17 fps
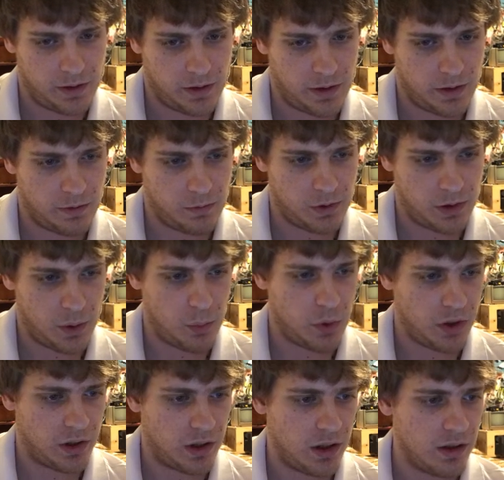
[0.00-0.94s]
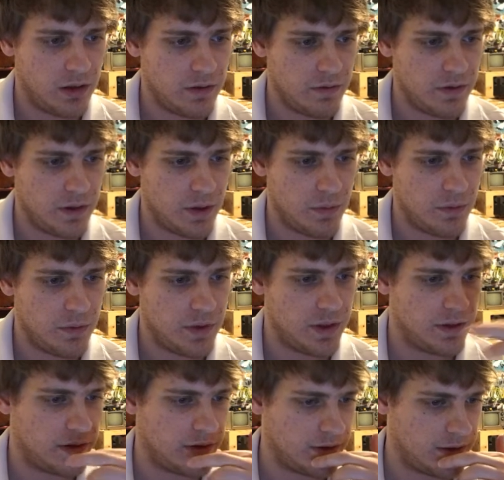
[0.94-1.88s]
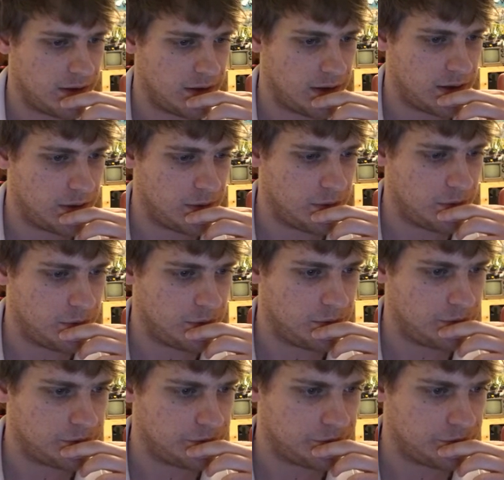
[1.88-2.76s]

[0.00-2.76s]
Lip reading: And we're going to put all of them in the same